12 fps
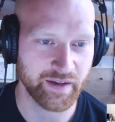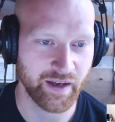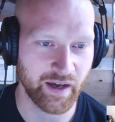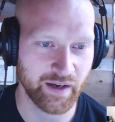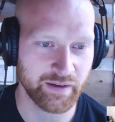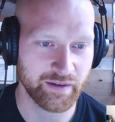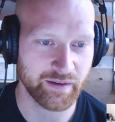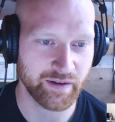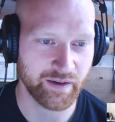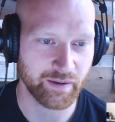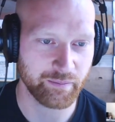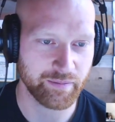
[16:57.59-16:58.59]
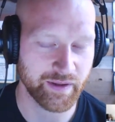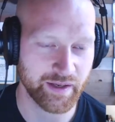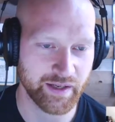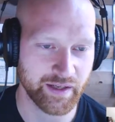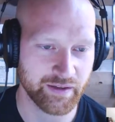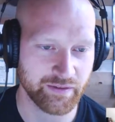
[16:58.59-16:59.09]

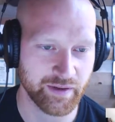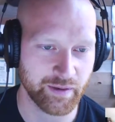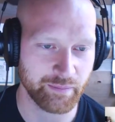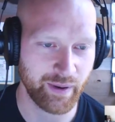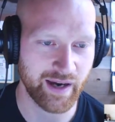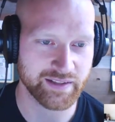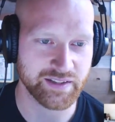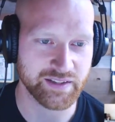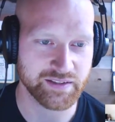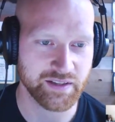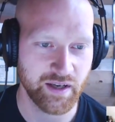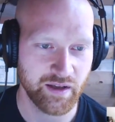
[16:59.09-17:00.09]
any of the epoxies.